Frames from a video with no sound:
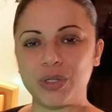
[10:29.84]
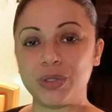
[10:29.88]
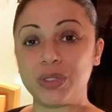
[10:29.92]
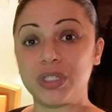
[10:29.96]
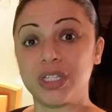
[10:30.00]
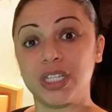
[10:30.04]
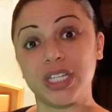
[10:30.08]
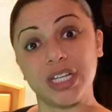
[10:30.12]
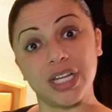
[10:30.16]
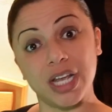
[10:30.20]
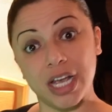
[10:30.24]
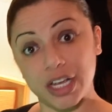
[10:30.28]

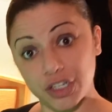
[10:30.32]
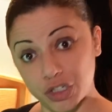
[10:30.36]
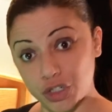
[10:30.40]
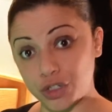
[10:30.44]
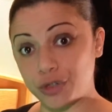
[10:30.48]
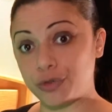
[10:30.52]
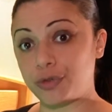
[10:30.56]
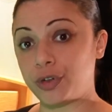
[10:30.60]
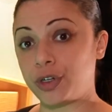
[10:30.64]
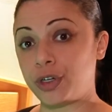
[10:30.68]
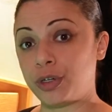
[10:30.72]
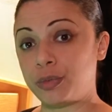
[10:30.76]
used the
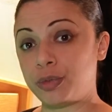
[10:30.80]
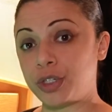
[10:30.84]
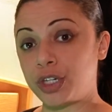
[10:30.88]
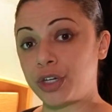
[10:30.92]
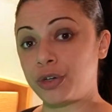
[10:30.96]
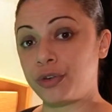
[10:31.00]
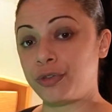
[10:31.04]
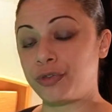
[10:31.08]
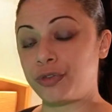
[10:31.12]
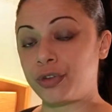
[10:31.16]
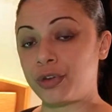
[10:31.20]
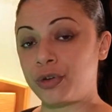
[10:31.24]
extra firm
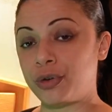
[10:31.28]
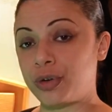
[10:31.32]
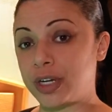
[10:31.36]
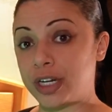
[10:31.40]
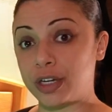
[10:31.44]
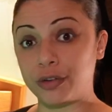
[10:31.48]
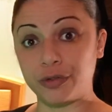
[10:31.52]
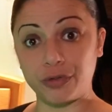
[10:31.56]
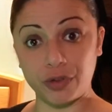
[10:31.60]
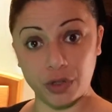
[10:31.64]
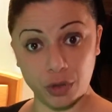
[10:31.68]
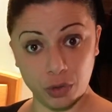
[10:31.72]
tofu
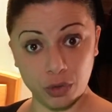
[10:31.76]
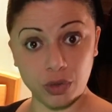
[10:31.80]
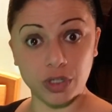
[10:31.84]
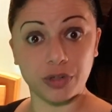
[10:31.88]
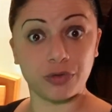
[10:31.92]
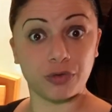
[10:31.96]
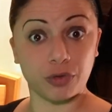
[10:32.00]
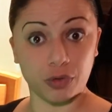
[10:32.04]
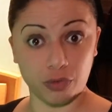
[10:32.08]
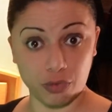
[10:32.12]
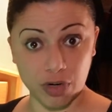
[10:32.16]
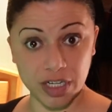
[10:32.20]
in a few
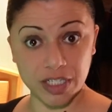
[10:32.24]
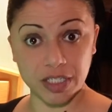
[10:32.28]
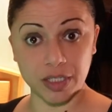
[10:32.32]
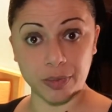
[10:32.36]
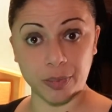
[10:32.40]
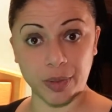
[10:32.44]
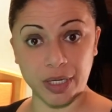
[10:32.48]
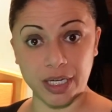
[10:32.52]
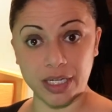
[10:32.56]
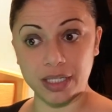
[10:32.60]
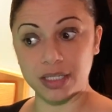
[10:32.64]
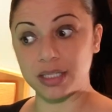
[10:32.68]
different
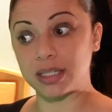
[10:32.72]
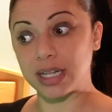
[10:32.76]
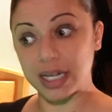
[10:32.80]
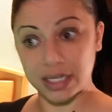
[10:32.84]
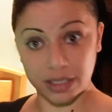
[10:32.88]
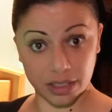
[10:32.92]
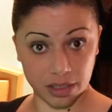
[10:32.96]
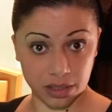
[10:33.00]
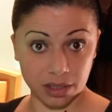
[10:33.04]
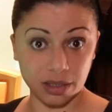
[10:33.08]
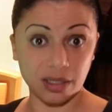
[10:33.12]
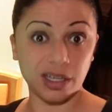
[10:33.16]
recipes
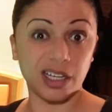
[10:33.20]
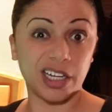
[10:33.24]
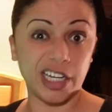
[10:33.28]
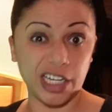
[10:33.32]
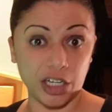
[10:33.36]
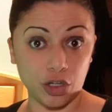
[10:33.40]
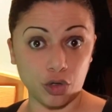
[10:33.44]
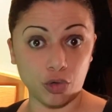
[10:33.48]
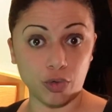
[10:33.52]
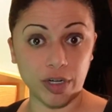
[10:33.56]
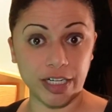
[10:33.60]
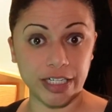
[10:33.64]
as an
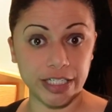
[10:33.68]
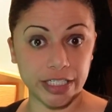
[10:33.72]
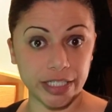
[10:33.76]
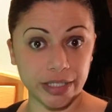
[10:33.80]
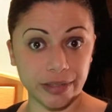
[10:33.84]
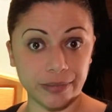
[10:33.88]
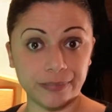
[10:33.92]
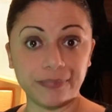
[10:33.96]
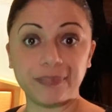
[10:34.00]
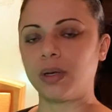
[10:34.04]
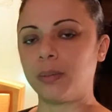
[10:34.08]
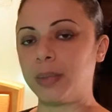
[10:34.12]
ingredient.